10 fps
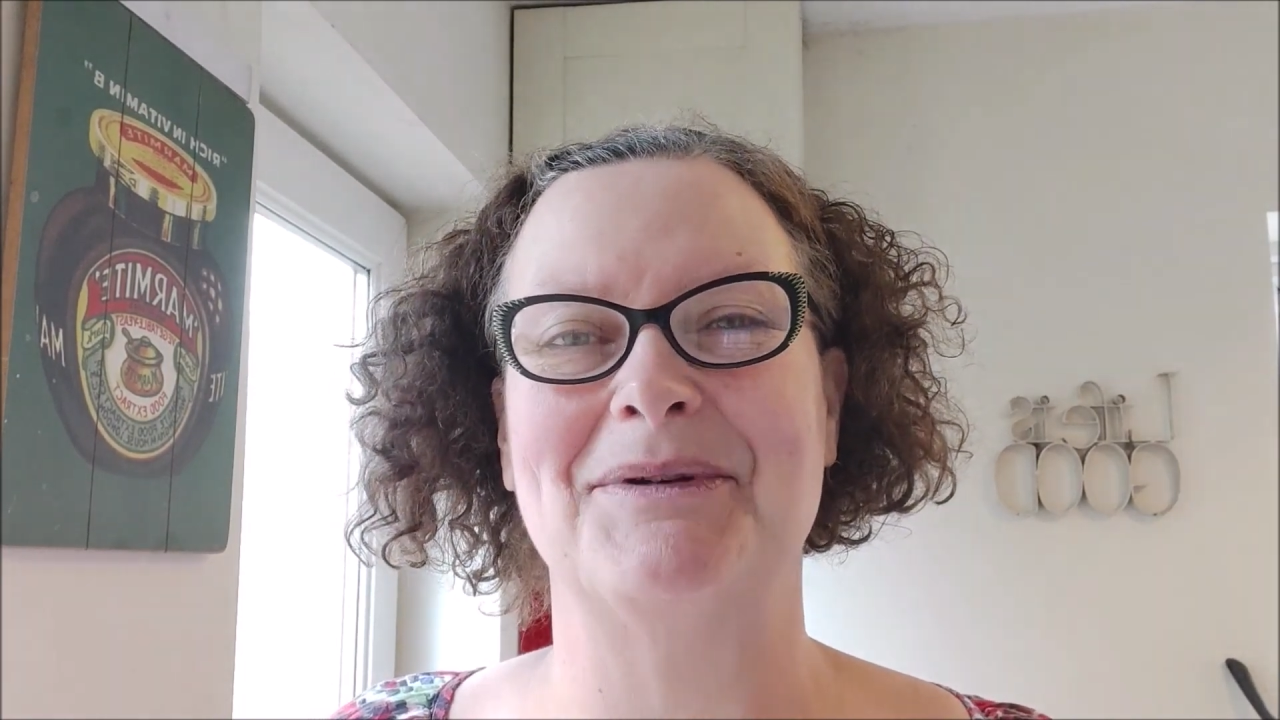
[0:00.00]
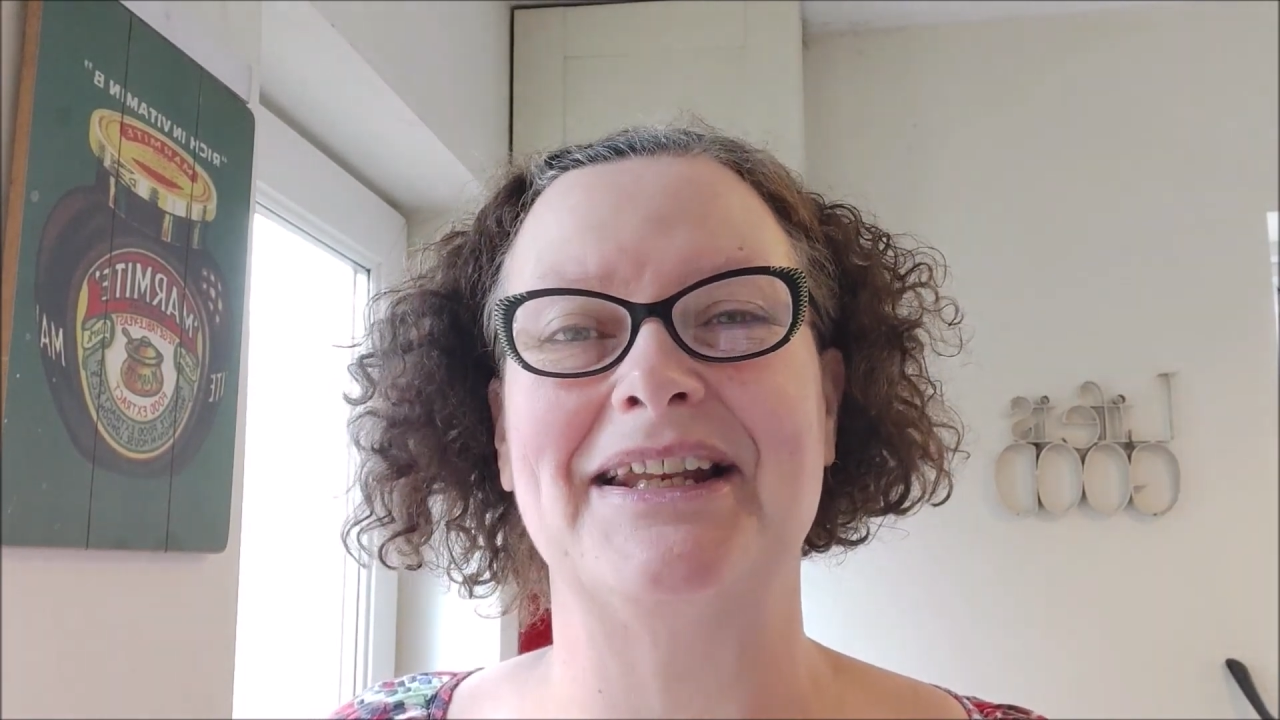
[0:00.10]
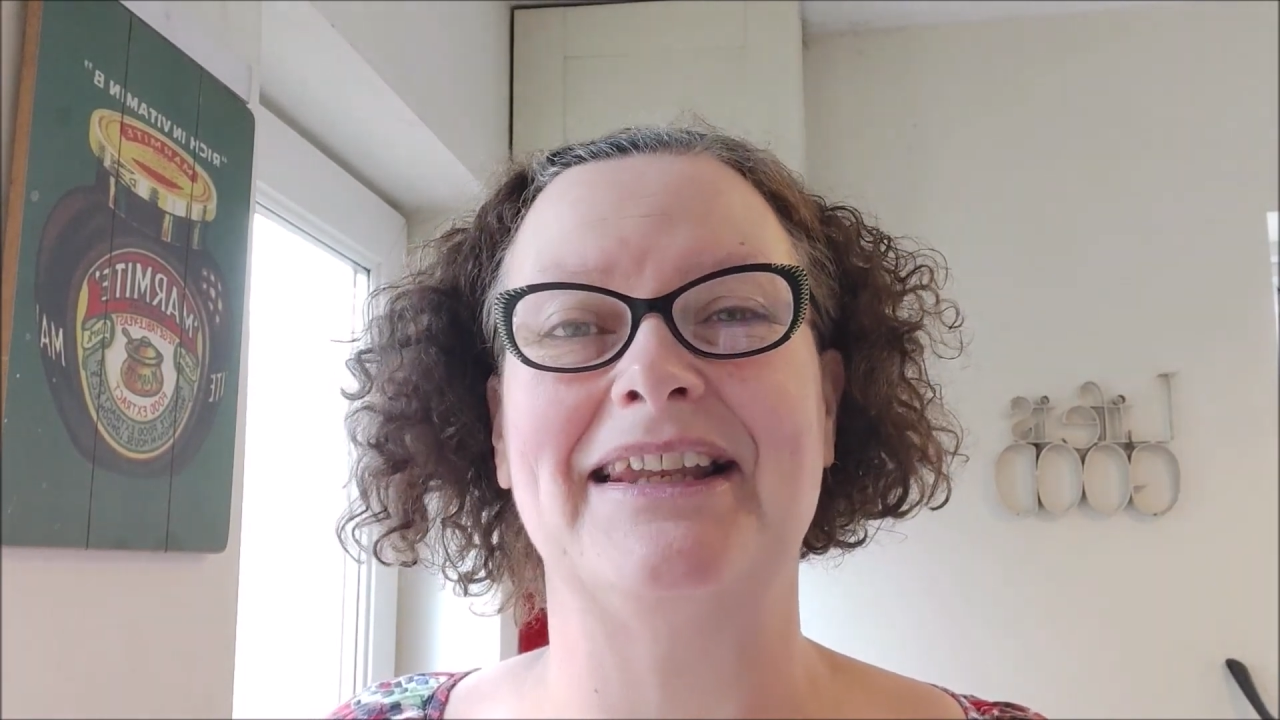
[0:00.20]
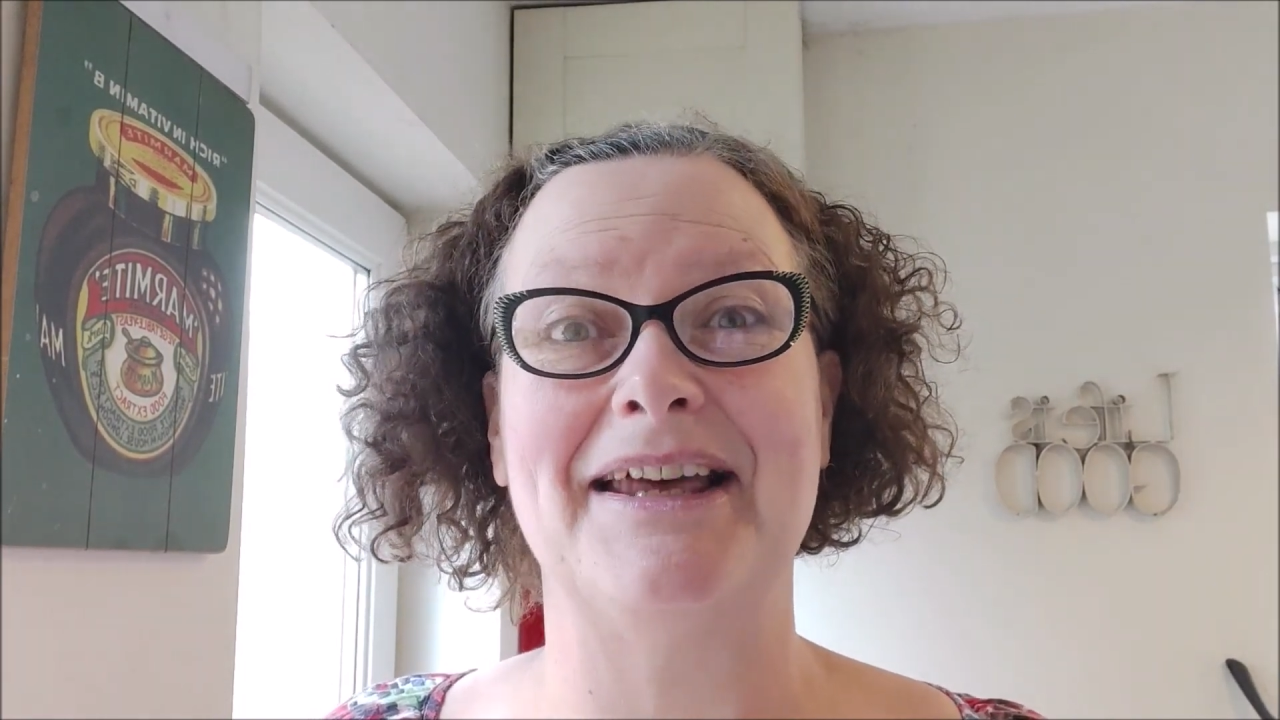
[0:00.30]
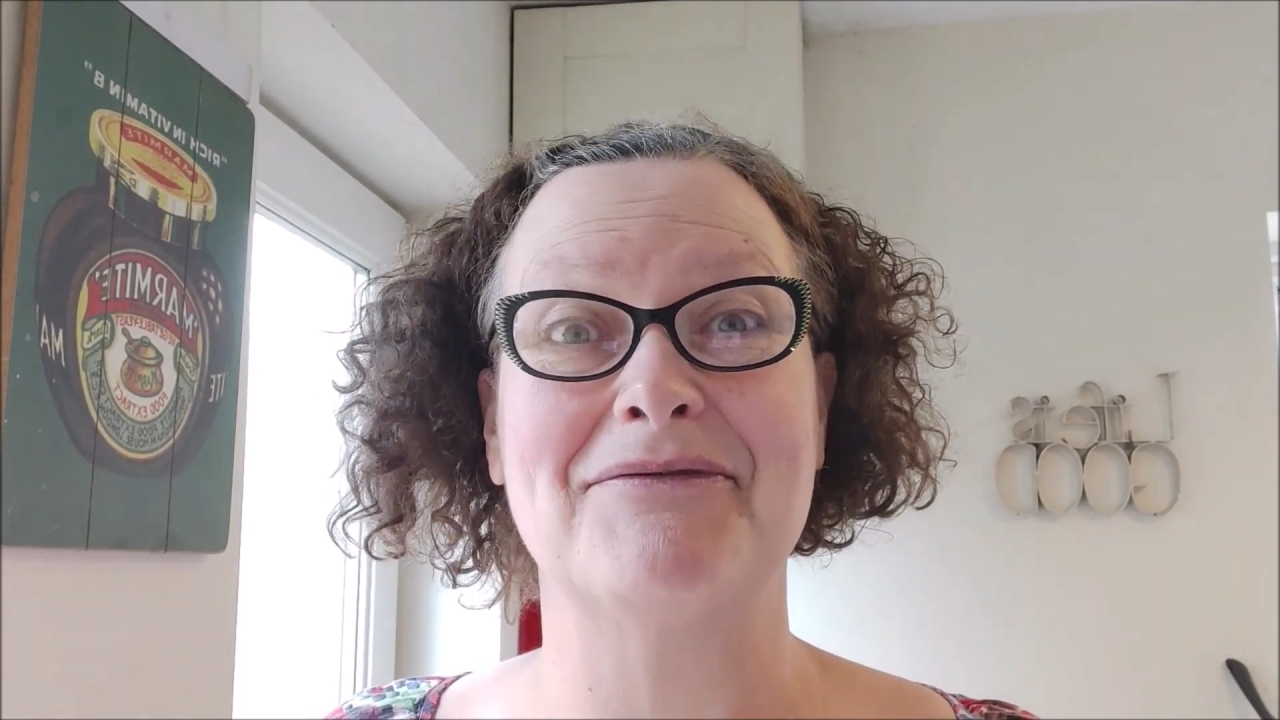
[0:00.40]
when
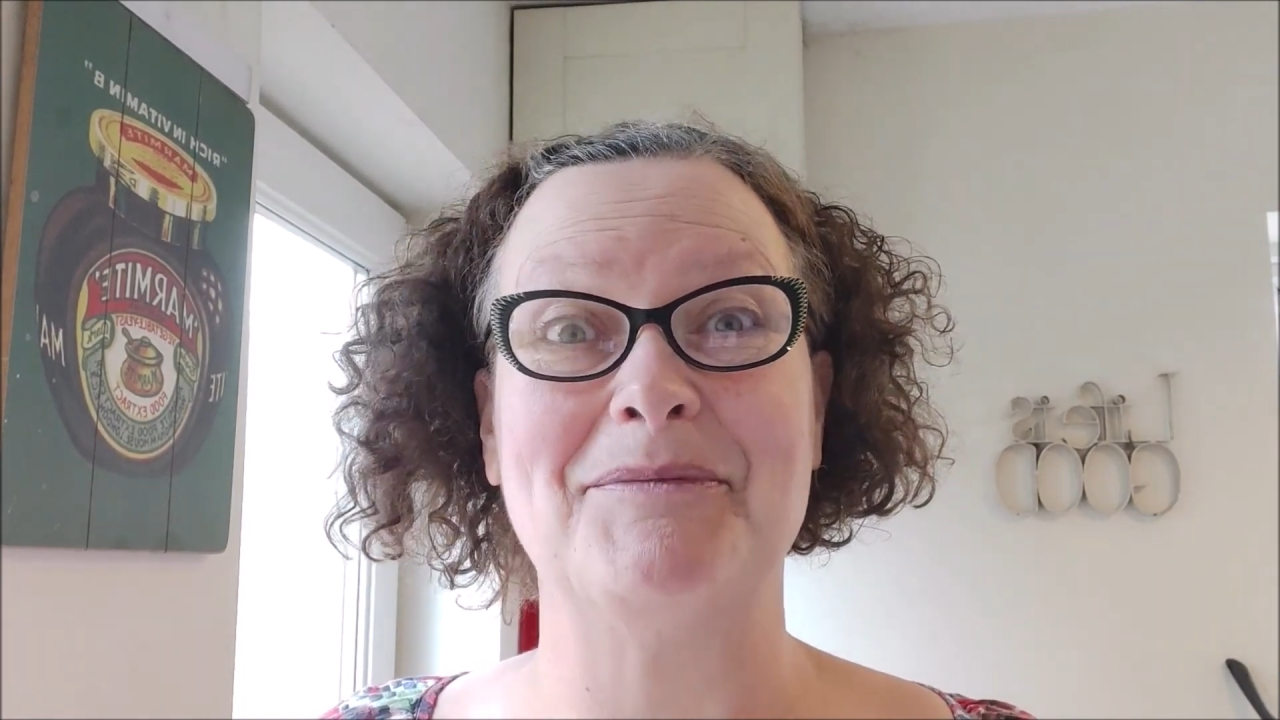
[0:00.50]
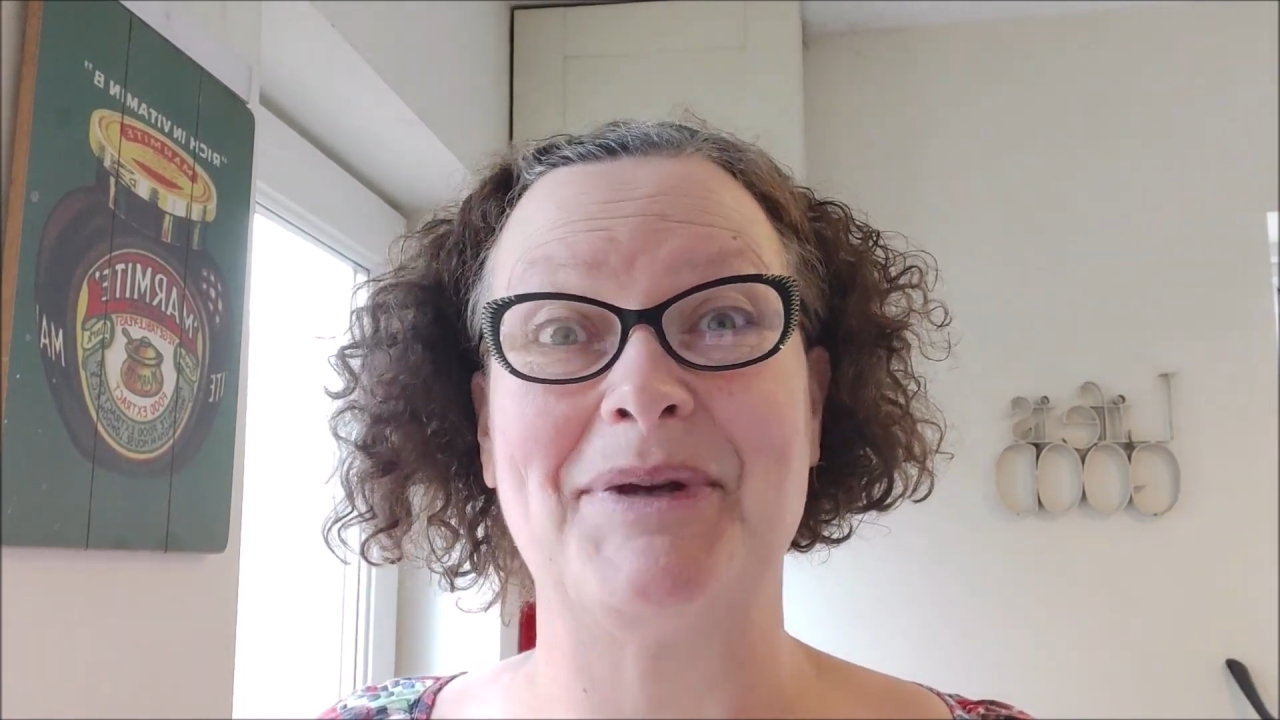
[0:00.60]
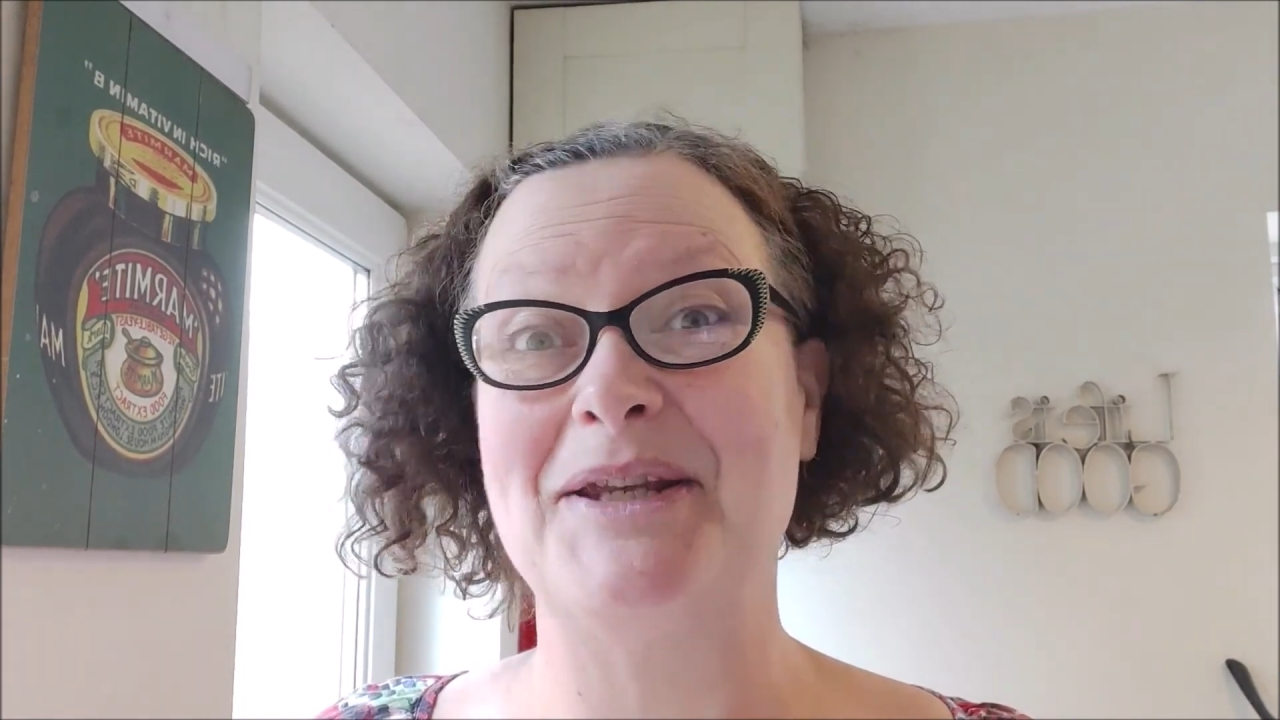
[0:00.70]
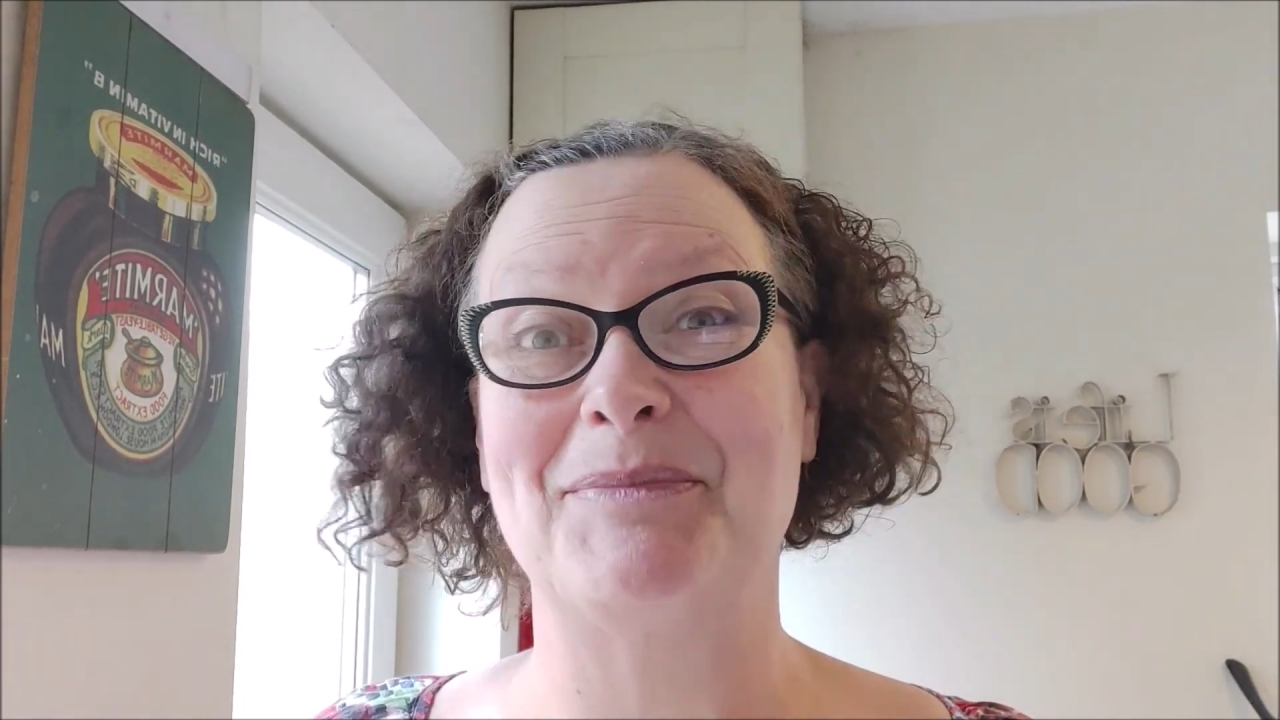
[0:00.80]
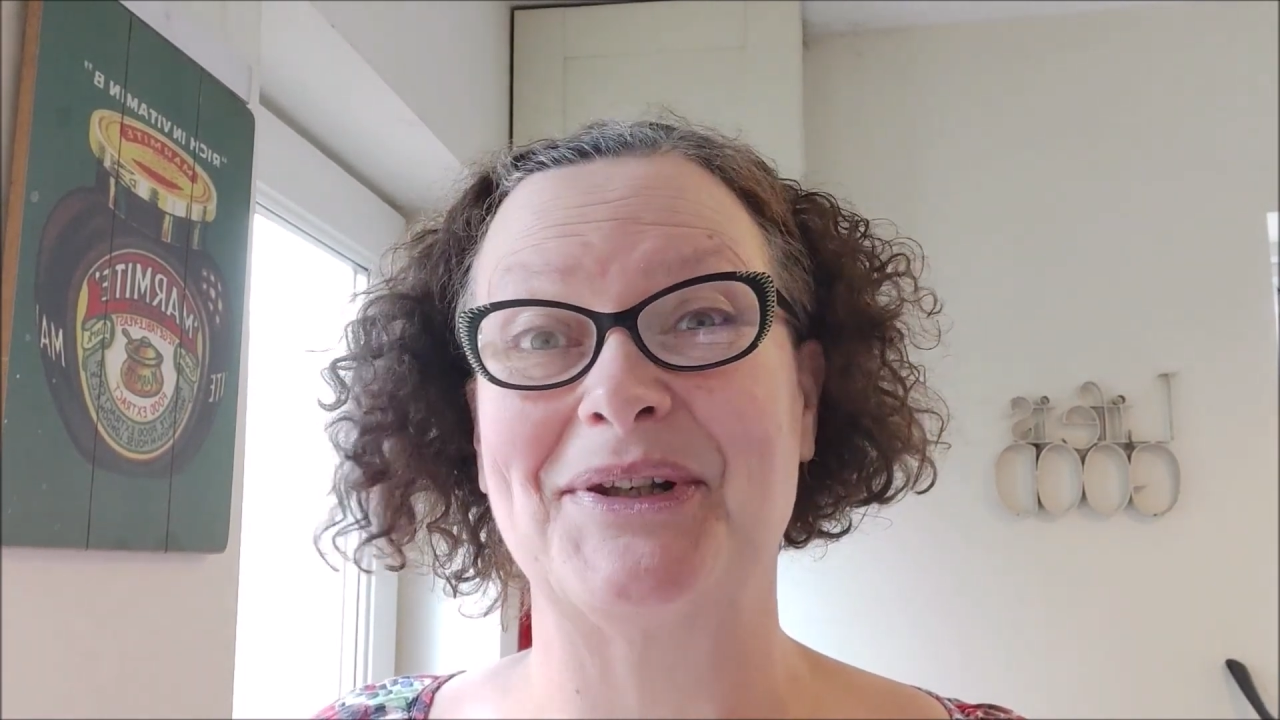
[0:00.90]
11
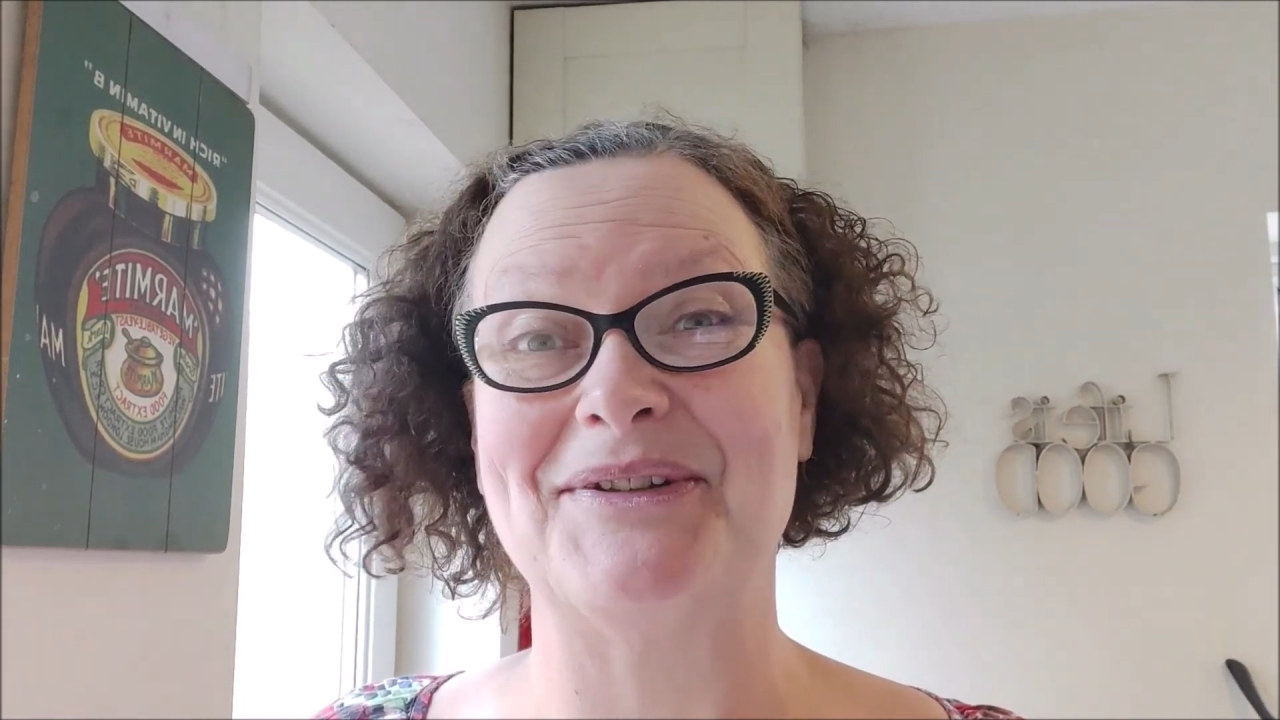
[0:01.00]
people